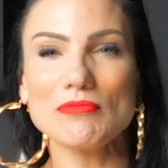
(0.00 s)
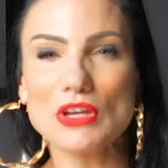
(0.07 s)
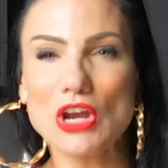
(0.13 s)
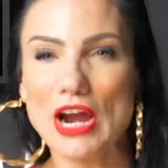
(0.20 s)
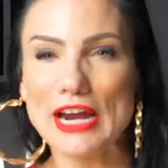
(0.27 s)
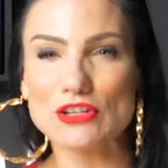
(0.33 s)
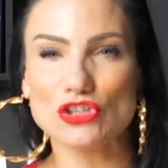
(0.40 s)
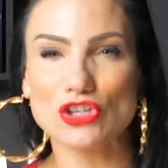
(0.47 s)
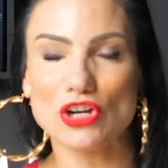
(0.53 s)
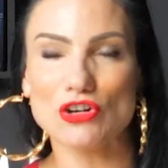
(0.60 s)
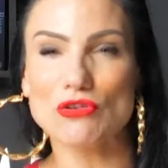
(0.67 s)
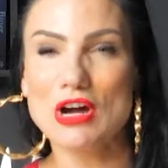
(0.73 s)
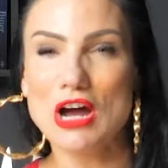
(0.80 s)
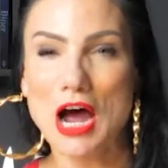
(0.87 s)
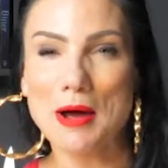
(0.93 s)
All right,
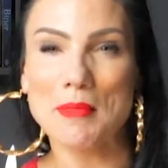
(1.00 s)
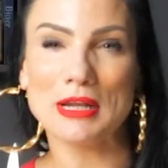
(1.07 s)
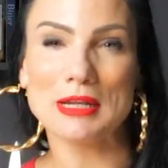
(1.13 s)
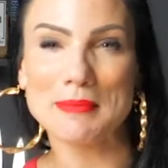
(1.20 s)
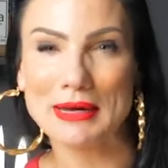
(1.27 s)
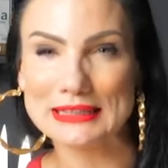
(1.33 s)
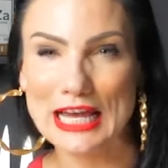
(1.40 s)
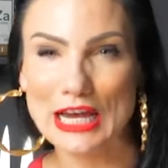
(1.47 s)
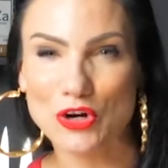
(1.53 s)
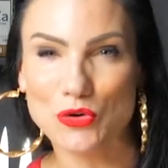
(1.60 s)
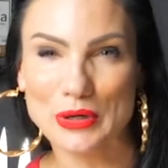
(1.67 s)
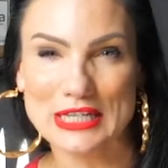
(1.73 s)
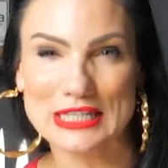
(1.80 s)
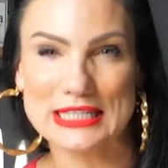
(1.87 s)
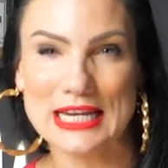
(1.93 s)
so I'm all about that
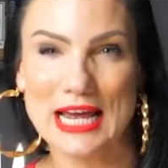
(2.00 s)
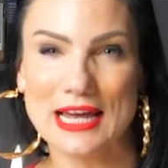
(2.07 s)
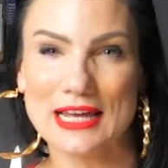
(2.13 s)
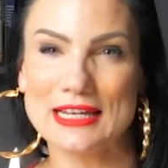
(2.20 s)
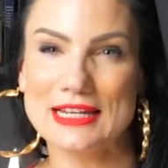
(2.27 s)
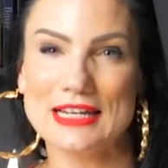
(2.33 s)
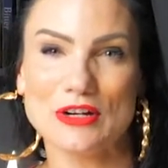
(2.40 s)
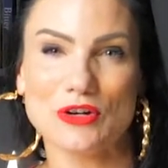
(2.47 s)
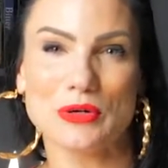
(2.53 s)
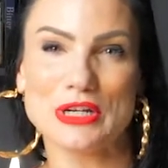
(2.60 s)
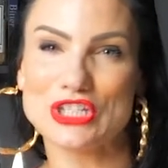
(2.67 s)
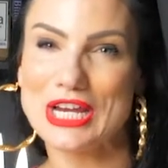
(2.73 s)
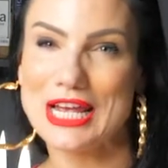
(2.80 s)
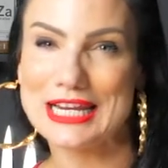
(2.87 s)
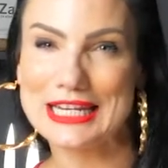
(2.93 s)
quick shot
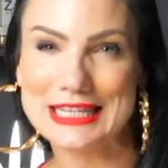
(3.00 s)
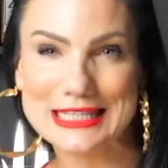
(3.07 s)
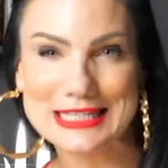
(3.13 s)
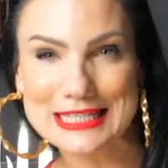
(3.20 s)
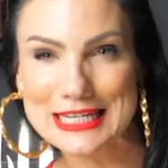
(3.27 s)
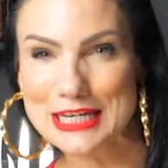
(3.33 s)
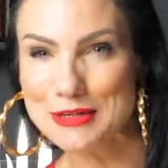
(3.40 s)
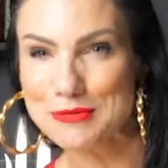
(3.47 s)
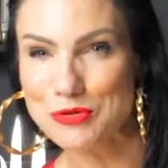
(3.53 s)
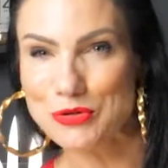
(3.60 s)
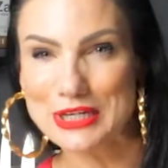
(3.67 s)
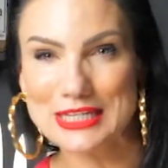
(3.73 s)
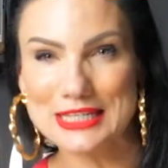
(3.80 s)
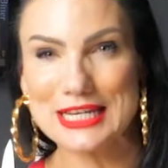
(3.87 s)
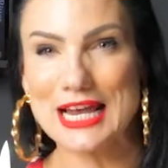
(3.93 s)
in the gym,
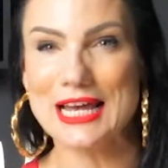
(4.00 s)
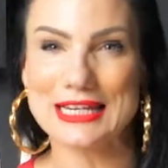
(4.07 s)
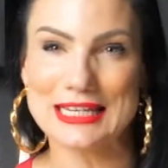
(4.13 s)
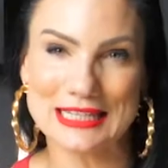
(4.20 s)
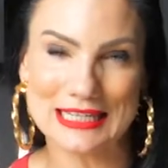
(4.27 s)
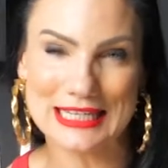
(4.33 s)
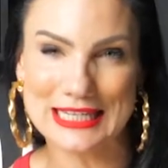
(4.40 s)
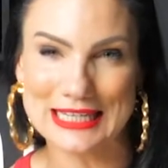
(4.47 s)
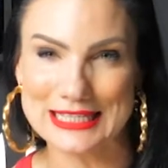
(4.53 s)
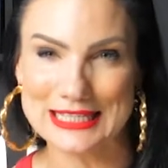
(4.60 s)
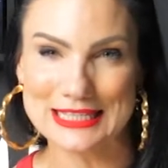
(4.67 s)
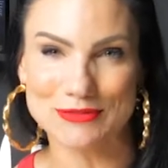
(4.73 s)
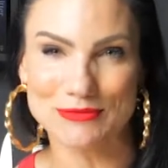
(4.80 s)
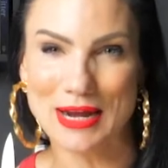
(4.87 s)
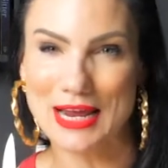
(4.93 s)
quick shot in the
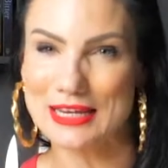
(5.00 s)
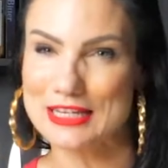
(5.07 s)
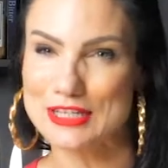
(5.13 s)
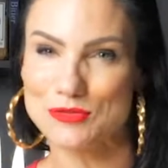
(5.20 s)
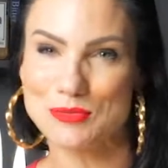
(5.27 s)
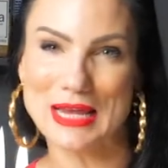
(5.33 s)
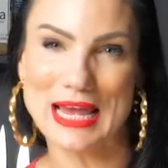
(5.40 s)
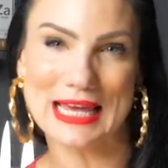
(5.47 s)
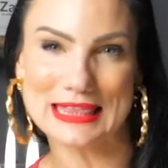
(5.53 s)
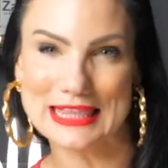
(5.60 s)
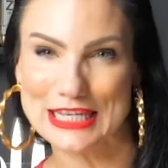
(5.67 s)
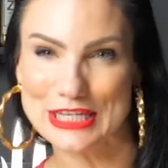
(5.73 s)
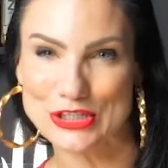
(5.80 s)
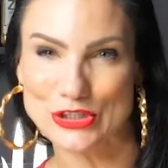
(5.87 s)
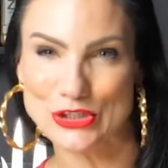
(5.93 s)
kitchen, right? Because we got
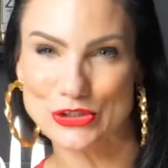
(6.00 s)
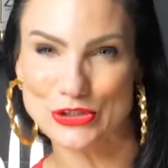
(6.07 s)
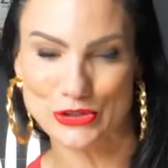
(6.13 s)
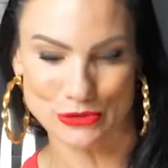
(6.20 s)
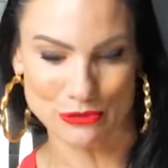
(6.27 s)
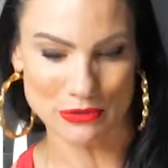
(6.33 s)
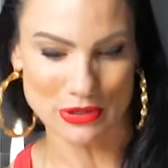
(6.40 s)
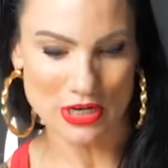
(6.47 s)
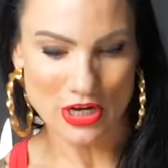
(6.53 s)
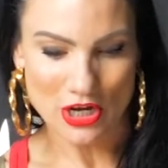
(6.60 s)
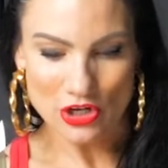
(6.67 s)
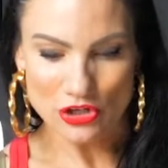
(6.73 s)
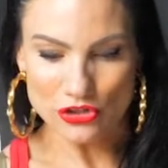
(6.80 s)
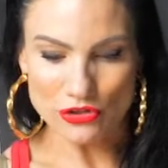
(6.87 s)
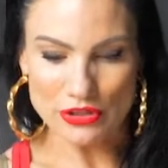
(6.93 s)
things to do.
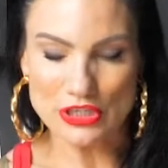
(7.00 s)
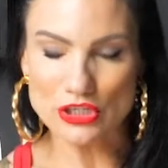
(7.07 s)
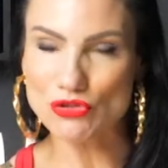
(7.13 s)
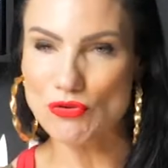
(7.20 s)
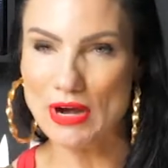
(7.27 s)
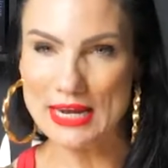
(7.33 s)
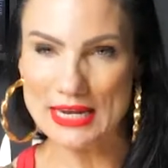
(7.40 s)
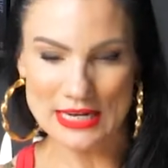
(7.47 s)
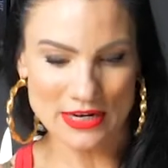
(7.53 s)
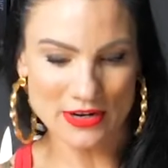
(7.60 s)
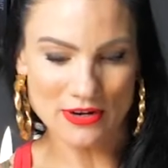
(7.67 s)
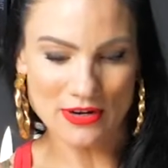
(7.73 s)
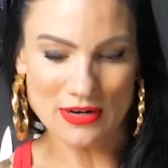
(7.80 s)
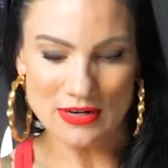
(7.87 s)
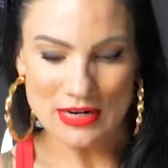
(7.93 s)
So this right
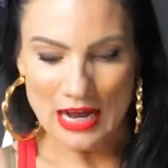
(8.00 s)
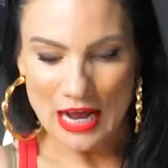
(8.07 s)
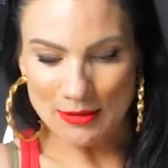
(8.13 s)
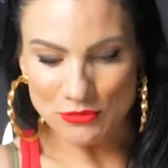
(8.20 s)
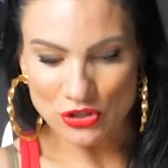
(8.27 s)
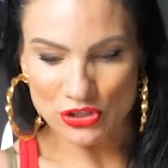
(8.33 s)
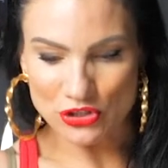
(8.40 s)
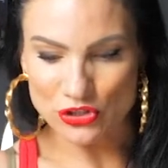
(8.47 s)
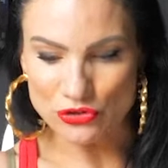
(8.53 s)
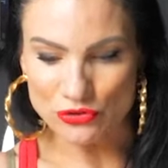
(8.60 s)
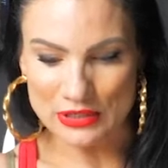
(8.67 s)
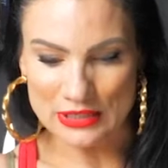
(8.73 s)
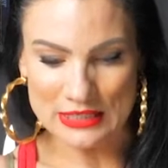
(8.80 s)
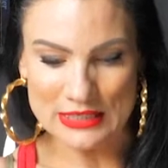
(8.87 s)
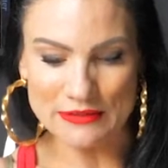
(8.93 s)
here, I'm just
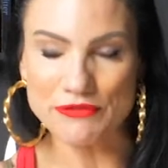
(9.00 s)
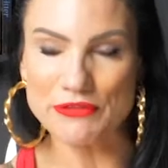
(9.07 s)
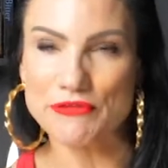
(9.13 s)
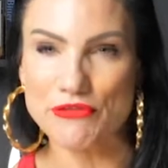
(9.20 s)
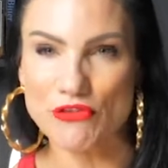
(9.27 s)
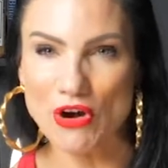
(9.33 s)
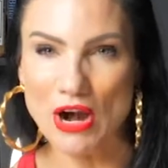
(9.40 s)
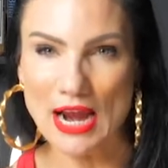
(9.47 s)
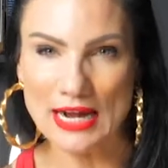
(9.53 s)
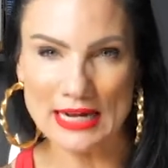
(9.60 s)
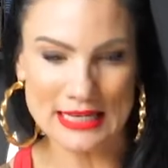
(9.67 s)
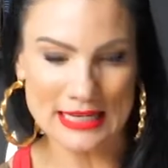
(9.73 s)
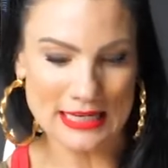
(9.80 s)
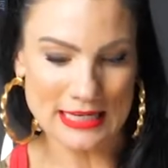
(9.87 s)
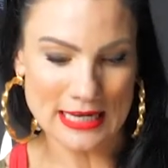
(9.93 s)
doing a different
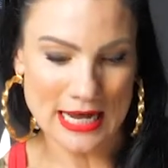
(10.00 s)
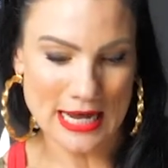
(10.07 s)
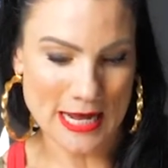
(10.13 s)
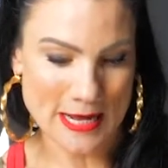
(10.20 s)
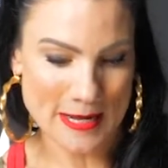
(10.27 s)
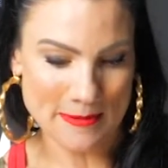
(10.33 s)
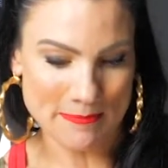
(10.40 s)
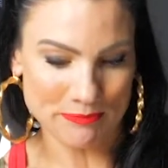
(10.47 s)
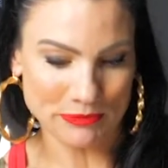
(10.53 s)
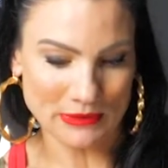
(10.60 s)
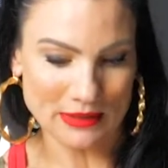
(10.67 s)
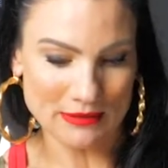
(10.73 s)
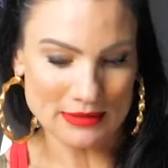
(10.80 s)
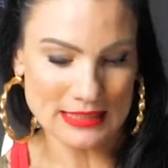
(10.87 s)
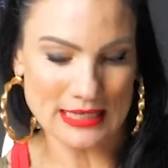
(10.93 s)
variety.
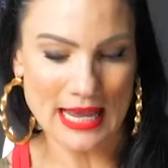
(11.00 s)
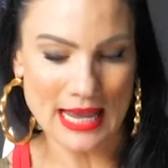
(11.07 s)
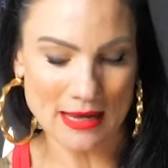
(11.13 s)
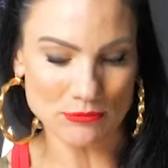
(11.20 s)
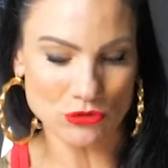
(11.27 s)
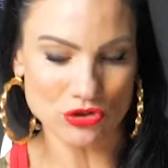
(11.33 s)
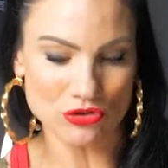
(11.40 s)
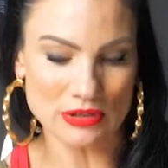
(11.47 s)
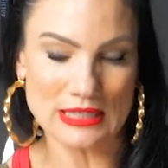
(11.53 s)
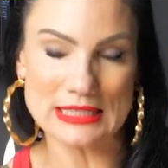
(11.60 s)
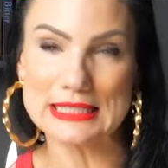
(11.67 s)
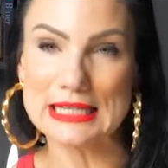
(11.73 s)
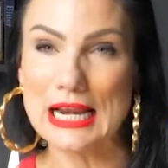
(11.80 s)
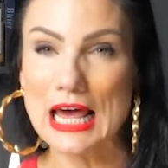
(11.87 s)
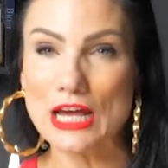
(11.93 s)
Today I'm doing a
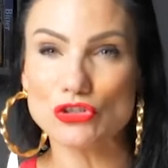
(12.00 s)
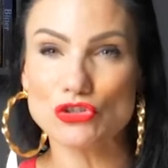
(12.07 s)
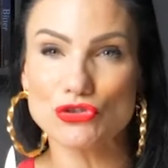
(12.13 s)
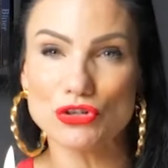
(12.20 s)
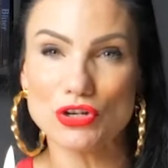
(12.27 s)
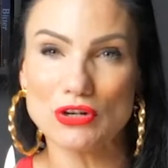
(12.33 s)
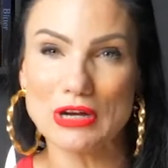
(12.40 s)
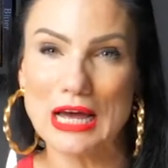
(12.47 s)
cilantro,